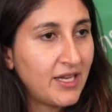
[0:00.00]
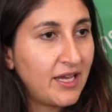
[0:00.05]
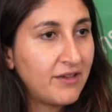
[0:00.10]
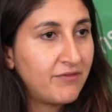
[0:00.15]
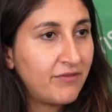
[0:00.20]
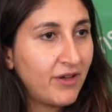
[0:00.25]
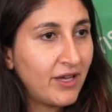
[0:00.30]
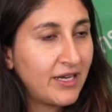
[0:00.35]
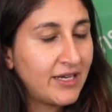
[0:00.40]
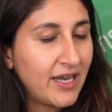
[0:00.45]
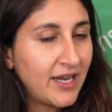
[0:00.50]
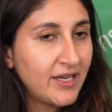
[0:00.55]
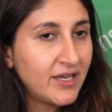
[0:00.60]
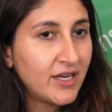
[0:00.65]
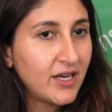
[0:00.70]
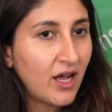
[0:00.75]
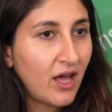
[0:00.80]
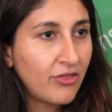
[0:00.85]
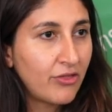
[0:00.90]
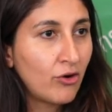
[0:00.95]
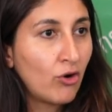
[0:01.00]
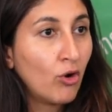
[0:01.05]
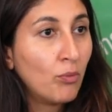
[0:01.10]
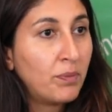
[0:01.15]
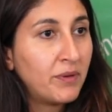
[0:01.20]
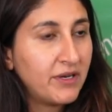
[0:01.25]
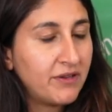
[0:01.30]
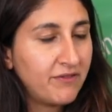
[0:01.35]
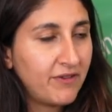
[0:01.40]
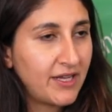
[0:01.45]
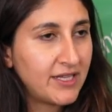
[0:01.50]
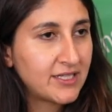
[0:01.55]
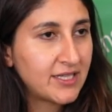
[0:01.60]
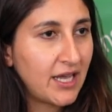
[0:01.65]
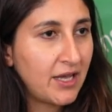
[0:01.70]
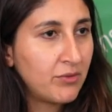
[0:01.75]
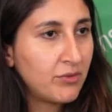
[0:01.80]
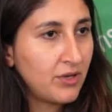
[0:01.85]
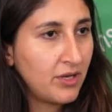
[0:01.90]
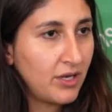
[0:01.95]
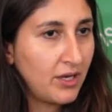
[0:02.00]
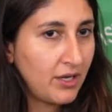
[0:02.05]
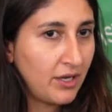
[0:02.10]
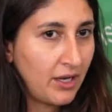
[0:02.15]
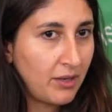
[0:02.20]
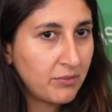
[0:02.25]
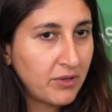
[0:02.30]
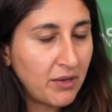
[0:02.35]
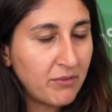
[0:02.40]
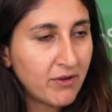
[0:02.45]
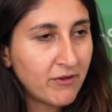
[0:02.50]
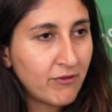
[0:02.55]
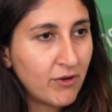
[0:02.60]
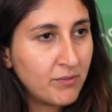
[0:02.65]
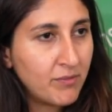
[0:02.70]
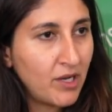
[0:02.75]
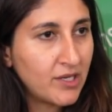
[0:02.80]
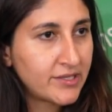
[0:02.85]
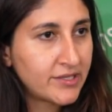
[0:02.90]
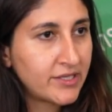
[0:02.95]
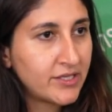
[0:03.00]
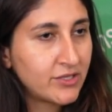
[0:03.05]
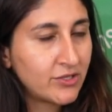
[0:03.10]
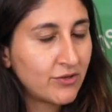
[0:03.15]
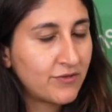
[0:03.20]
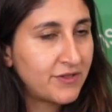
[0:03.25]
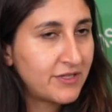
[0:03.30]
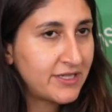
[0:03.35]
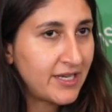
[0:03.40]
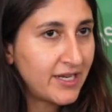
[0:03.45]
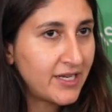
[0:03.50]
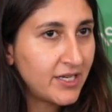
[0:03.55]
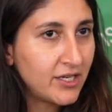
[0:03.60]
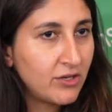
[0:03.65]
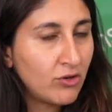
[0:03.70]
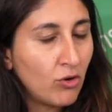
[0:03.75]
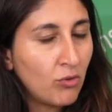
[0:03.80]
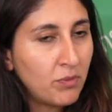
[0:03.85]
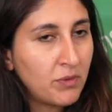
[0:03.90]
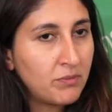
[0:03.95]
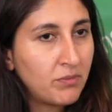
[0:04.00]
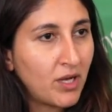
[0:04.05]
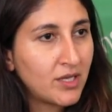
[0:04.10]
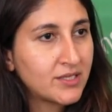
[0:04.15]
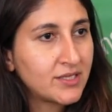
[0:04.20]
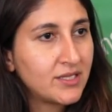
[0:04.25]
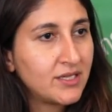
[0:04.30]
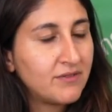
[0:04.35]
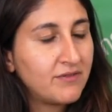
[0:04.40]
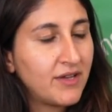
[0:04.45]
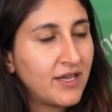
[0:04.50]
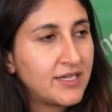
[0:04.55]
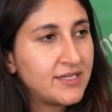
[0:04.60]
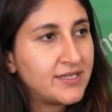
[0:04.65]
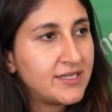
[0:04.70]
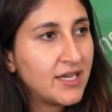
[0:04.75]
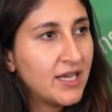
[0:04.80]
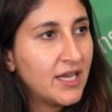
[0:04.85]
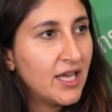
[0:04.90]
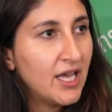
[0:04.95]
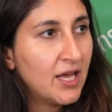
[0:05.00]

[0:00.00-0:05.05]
I've attended other open events. I, am coming from Boston, so I've attended Open Boston events.